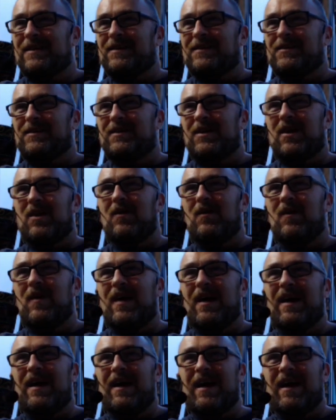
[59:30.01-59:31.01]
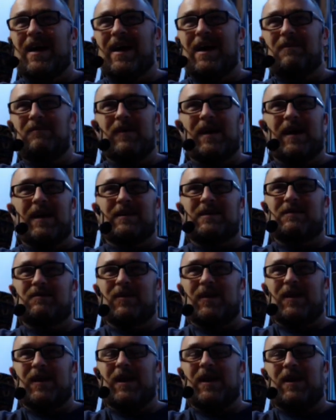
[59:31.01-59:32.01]
So uh, um, really? it's
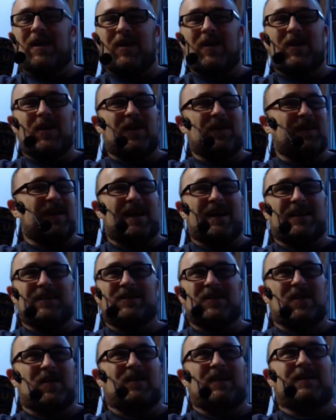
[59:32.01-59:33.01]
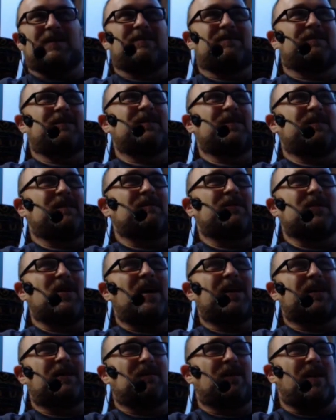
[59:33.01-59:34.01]
pretty hard. Yeah, it's all. He didn't, he not even
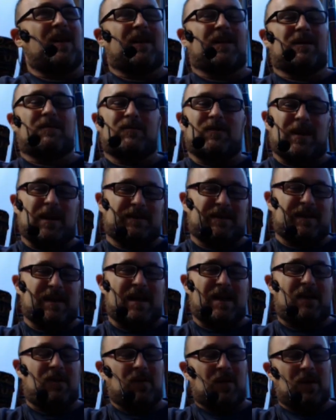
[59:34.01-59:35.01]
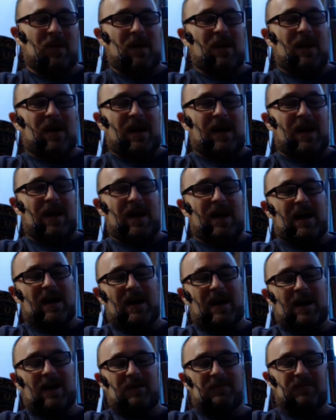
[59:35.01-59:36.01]
talk to a lot of the press now. It's true. Uh,
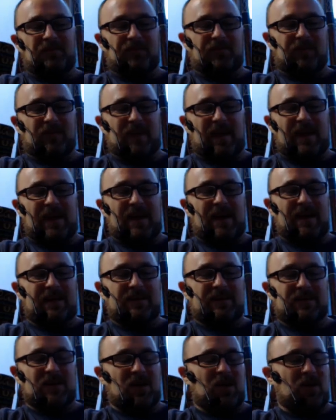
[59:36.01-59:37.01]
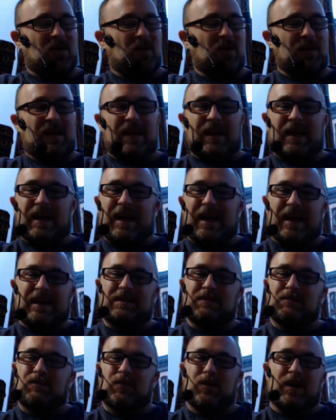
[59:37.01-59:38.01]
um, uh, so
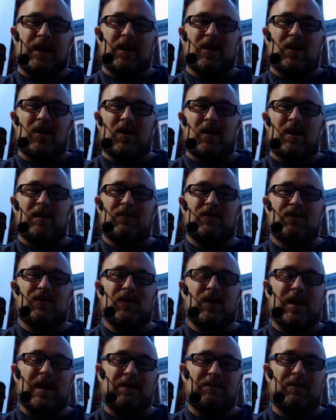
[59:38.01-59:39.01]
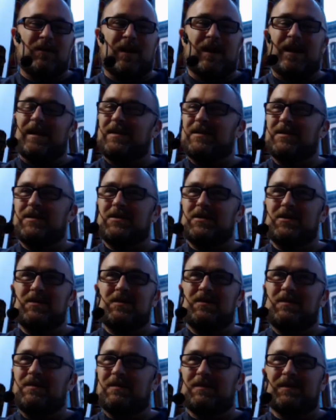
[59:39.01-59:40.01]
it's pretty hard for anybody
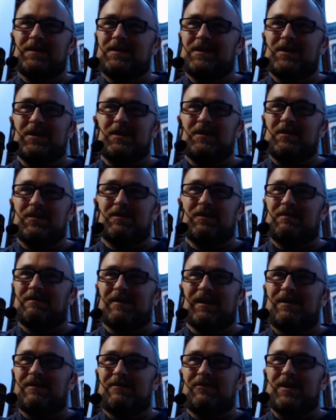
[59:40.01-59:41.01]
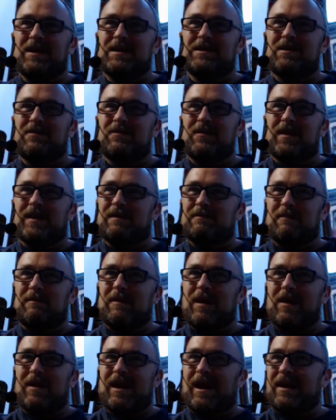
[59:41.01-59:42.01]
to to you know reason with him
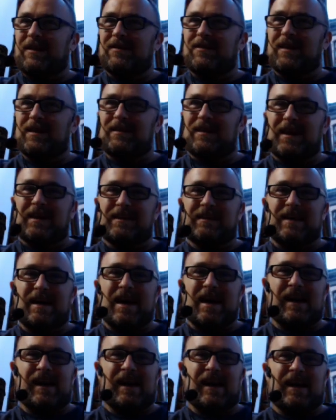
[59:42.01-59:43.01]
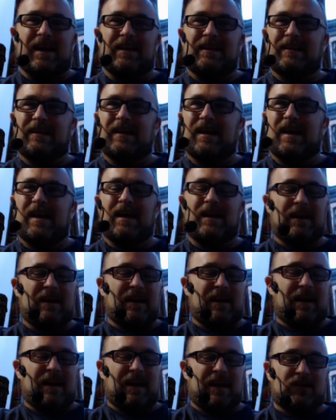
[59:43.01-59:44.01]
about anything like that. And yeah. uh,
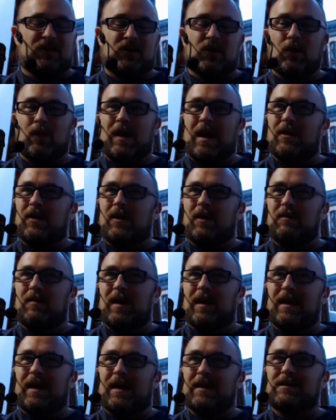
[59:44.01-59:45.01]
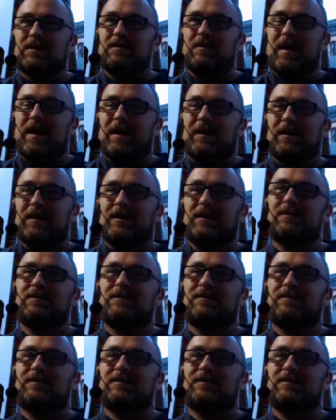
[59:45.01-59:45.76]
he's surrounded by yes men, you know.